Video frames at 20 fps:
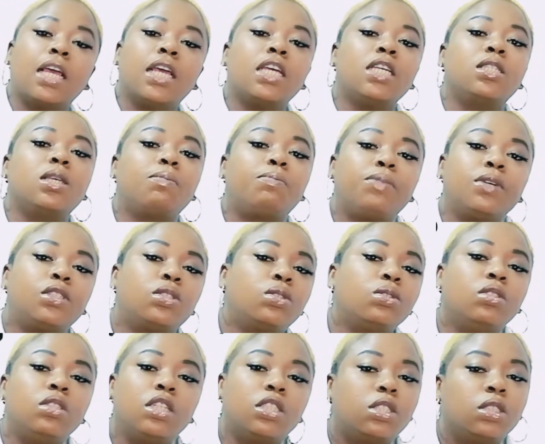It's a piece
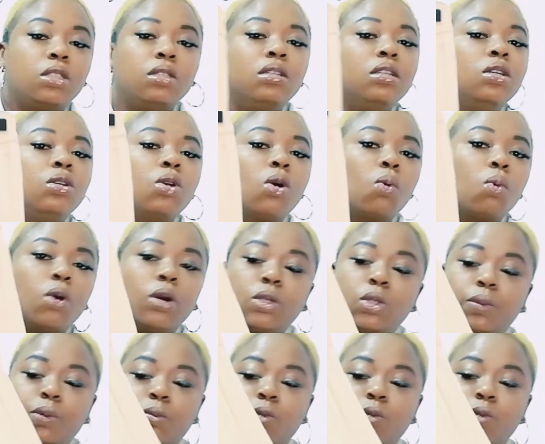you need in your wardrobe,